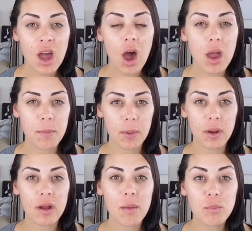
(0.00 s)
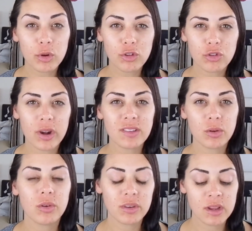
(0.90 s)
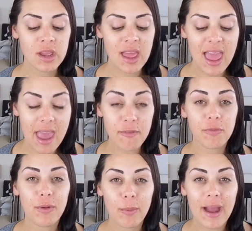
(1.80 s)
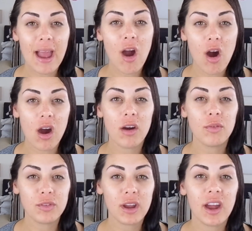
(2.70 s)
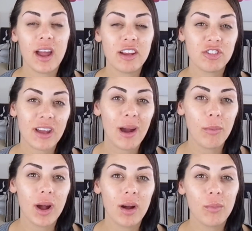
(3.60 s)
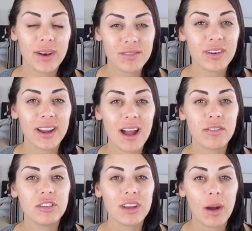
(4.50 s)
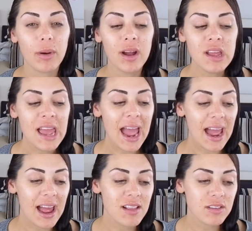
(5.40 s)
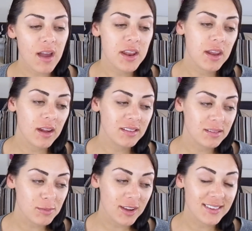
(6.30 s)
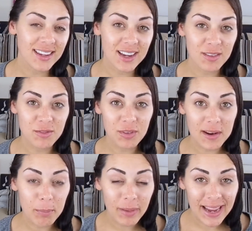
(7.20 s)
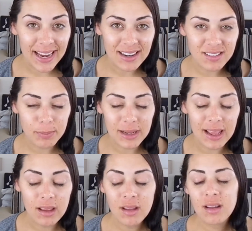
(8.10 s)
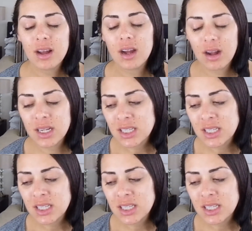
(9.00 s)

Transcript: I put moisturiser on everywhere after a shower, whenever I have a shower, and I know sometimes it can feel a pain to be like, oh,